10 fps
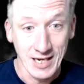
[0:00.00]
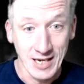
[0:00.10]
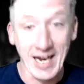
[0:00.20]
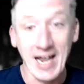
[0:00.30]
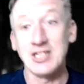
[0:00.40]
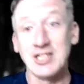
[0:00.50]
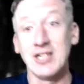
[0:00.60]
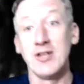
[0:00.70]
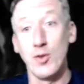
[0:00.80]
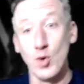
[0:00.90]
And actually the
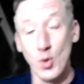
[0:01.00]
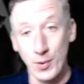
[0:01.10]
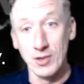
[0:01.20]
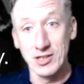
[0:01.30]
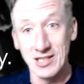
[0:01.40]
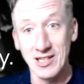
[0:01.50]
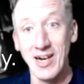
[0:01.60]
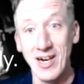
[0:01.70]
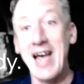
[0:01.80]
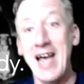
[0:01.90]
thought process that I
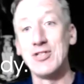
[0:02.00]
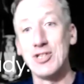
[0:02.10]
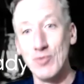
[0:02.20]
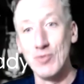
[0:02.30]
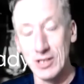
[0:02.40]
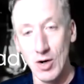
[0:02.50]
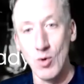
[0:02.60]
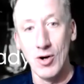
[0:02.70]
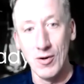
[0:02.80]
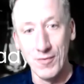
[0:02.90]
have as a result
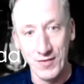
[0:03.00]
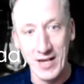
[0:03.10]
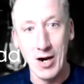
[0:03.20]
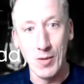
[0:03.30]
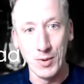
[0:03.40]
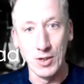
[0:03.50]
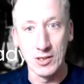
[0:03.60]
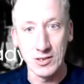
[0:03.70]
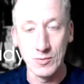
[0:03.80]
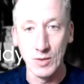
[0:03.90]
of the
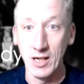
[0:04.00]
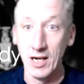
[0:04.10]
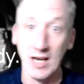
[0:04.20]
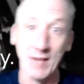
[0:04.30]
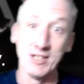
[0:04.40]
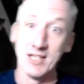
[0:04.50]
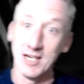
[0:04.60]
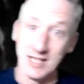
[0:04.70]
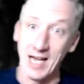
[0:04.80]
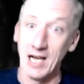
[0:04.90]
outburst, well, you know, having done
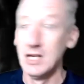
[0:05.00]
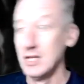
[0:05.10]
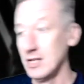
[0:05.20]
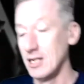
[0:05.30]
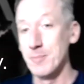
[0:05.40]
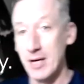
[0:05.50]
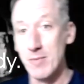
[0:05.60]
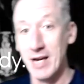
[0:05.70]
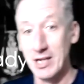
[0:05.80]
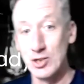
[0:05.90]
that, I'd better
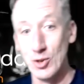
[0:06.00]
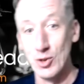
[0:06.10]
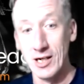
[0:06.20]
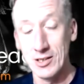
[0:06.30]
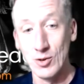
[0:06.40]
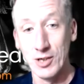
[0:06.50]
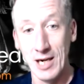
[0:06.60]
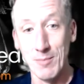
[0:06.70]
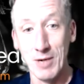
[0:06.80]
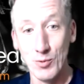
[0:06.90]
make sure that I sort of
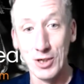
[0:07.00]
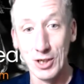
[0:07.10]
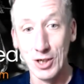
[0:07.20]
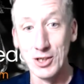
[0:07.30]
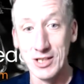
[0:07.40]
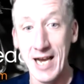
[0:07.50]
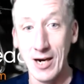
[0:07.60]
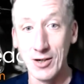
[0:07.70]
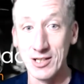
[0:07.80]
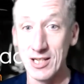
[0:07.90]
come up with the goods now,
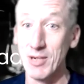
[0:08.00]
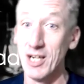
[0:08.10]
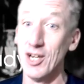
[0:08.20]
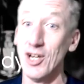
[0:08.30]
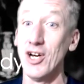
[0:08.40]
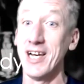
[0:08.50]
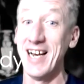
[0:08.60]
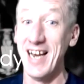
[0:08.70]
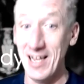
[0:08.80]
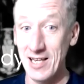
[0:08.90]
because I'm going to look like an,
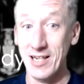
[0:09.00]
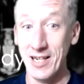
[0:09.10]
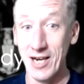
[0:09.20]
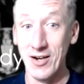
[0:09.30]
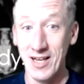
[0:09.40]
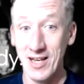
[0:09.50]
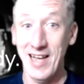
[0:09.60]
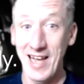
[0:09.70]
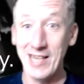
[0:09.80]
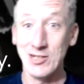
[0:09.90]
you know,
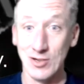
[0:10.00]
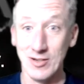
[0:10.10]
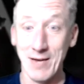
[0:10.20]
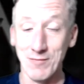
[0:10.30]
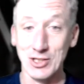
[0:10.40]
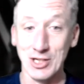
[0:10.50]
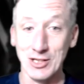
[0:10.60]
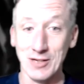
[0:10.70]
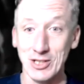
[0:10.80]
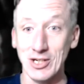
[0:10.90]
extra average
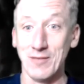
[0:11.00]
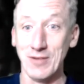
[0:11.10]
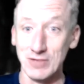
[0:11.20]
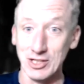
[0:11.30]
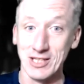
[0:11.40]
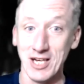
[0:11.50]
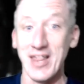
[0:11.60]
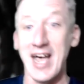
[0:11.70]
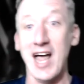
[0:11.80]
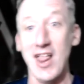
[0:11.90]
individual if I've just done
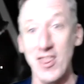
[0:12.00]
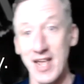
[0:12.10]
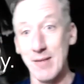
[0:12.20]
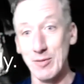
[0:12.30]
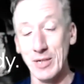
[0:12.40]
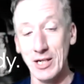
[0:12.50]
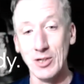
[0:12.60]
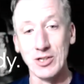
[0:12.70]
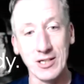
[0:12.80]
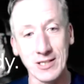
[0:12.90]
that, and then I'm a bit
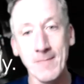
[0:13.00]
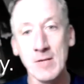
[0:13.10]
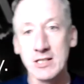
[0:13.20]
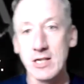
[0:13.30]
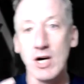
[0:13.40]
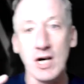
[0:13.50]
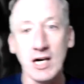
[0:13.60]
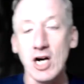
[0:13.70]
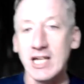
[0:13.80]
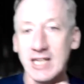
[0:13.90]
useless. So
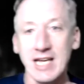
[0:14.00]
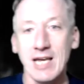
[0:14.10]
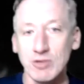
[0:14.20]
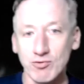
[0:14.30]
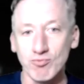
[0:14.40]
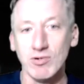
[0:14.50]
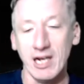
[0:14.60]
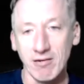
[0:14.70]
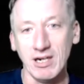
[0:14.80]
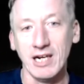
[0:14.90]
I think he was
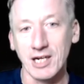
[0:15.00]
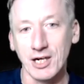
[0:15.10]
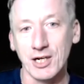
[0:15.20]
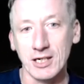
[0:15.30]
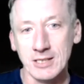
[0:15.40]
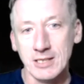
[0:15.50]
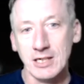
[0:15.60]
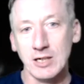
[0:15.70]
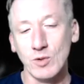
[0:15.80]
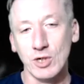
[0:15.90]
really, really good at
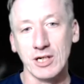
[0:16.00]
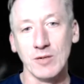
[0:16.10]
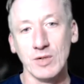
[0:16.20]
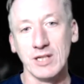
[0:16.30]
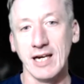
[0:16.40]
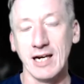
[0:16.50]
working with that.